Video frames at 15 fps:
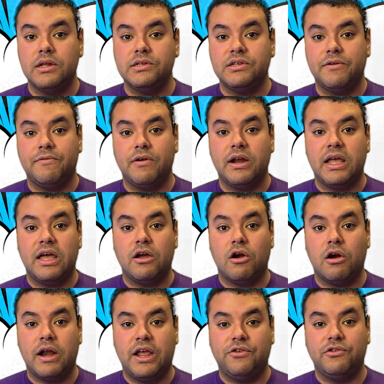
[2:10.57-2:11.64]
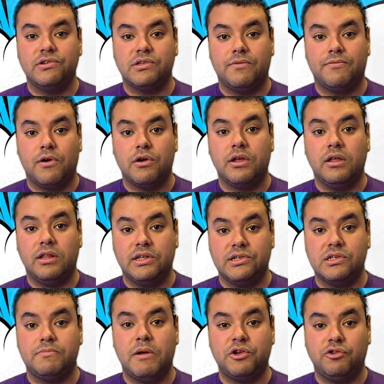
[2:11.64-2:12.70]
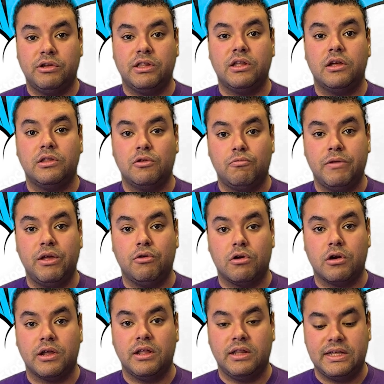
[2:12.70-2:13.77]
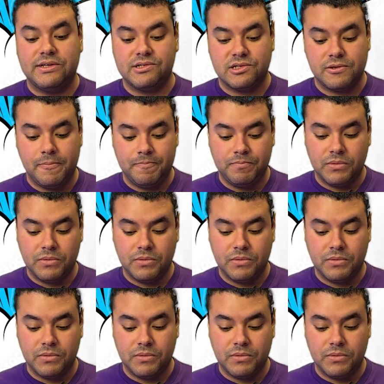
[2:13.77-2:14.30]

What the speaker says: different incarnations of Hercules, especially the real Hercules.